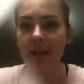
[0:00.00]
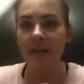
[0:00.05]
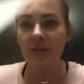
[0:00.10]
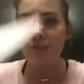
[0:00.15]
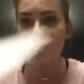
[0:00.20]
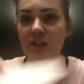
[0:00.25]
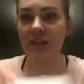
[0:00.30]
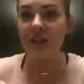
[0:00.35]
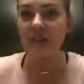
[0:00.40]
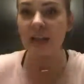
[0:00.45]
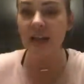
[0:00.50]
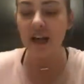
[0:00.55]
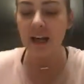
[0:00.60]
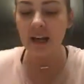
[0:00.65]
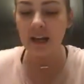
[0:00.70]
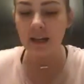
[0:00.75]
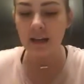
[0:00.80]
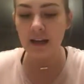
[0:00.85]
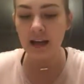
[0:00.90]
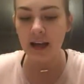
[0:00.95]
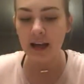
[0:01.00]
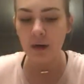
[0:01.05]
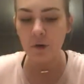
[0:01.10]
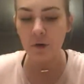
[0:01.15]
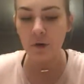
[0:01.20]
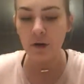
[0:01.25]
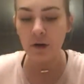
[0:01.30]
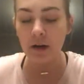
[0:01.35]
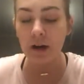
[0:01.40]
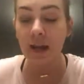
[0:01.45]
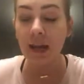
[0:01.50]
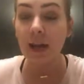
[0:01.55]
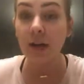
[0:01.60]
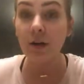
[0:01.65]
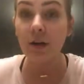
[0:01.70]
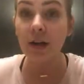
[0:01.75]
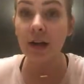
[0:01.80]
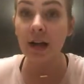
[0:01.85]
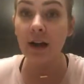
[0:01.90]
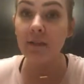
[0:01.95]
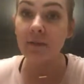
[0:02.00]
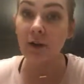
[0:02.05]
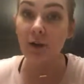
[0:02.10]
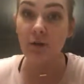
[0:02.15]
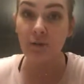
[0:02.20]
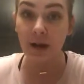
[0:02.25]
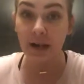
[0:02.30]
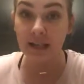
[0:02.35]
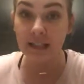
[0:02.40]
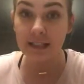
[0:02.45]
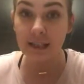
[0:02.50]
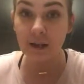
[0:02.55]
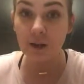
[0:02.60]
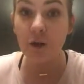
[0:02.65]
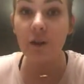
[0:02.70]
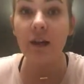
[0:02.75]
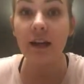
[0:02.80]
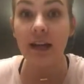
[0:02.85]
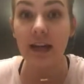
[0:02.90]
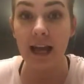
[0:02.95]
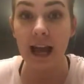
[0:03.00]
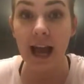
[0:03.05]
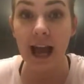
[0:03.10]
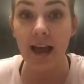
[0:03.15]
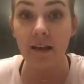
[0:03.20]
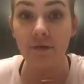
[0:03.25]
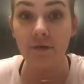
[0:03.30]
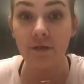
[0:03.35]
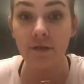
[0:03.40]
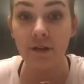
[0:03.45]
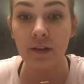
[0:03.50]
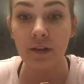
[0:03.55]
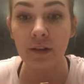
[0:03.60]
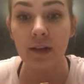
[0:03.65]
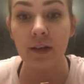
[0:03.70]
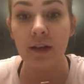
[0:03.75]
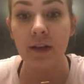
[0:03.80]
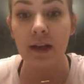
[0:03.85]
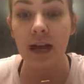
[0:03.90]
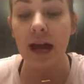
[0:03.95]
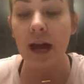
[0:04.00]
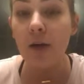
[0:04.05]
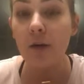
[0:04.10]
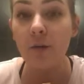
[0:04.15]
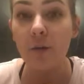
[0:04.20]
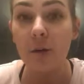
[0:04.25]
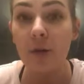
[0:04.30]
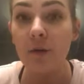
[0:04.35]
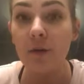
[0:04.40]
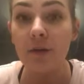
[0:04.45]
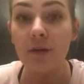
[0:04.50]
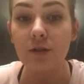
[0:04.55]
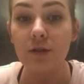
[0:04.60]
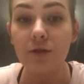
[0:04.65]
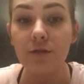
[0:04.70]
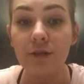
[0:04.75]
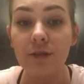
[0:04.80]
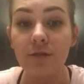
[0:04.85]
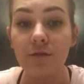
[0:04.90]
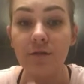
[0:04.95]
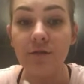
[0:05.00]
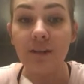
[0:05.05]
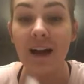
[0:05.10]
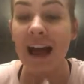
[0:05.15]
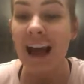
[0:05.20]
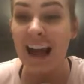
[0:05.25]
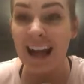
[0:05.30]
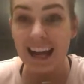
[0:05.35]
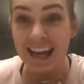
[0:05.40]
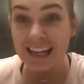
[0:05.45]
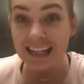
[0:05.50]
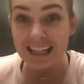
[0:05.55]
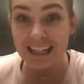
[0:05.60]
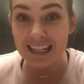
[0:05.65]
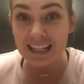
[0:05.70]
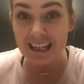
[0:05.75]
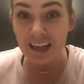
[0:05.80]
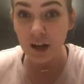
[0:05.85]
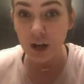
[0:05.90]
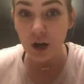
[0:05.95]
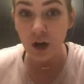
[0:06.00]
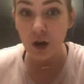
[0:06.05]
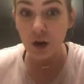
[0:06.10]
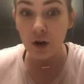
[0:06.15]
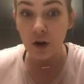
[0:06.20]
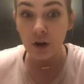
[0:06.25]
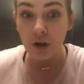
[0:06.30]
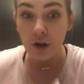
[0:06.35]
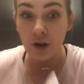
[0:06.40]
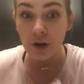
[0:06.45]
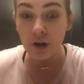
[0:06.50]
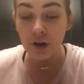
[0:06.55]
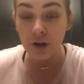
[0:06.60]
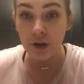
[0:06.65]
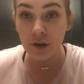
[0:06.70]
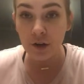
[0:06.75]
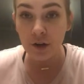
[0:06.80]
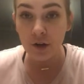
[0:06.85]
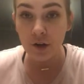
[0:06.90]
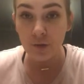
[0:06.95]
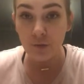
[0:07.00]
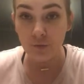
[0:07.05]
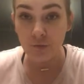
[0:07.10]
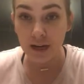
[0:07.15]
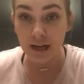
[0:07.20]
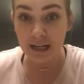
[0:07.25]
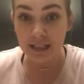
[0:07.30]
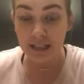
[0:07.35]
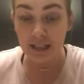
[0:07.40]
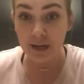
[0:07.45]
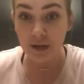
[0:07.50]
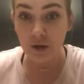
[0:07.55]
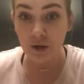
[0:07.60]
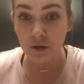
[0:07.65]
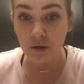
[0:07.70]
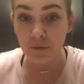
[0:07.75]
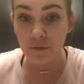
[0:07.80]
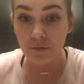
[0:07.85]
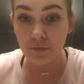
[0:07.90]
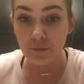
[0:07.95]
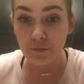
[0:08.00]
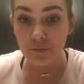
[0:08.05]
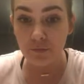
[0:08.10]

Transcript: is just cut our area of our rectangle in half. How are we going to divide our rectangle?